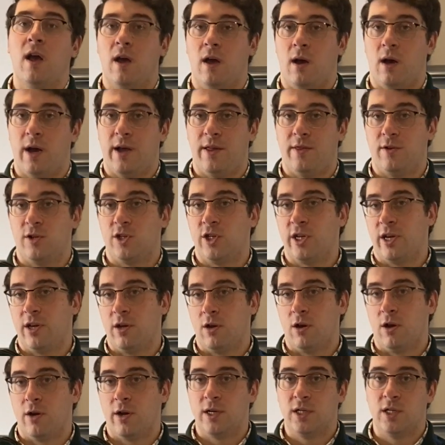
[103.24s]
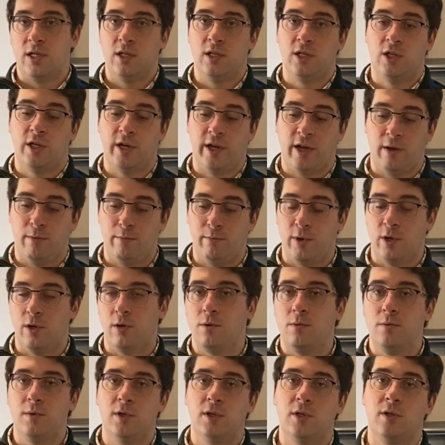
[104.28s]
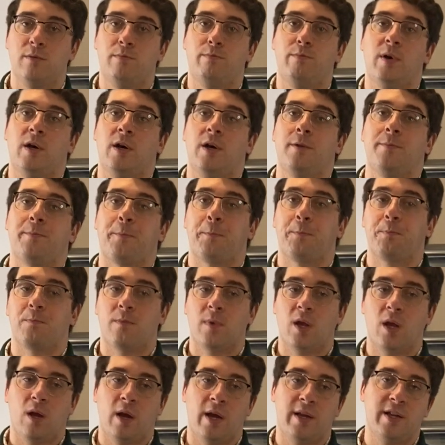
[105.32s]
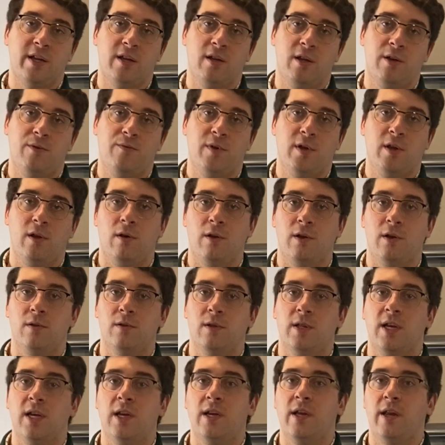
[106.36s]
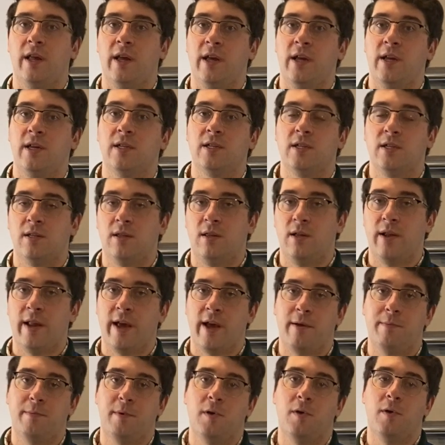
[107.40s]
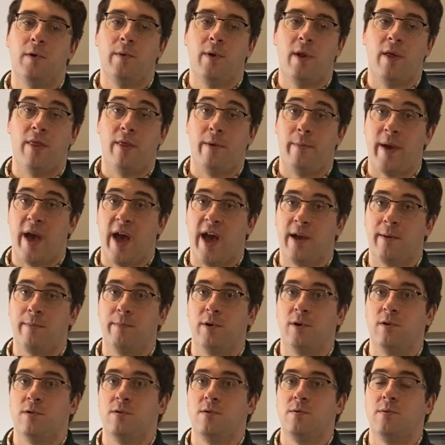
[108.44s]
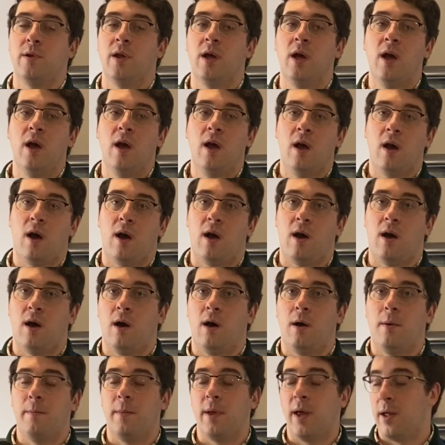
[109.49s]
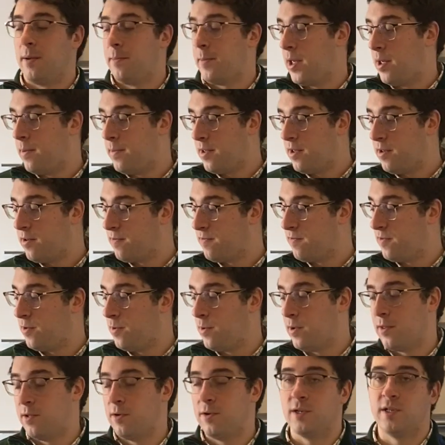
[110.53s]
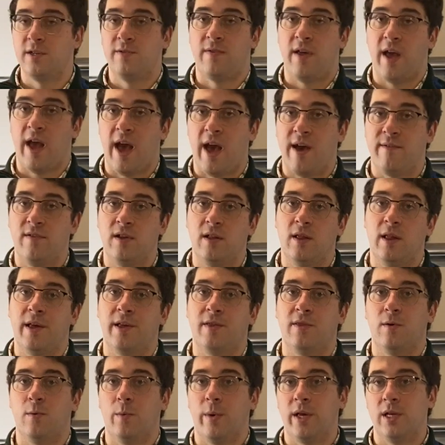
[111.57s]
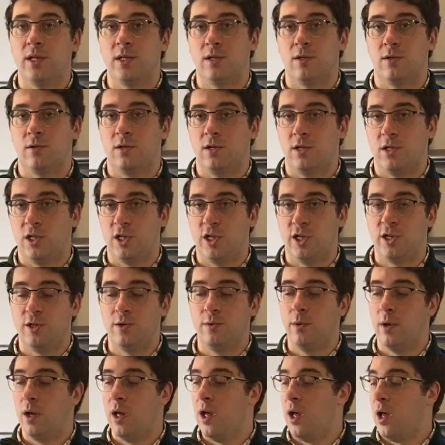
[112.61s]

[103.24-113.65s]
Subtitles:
either chicken carcasses, chicken bones, but ideally, really all you'll need is the neck bone, the backbone, and maybe a few others if they have it, like the wings are good too.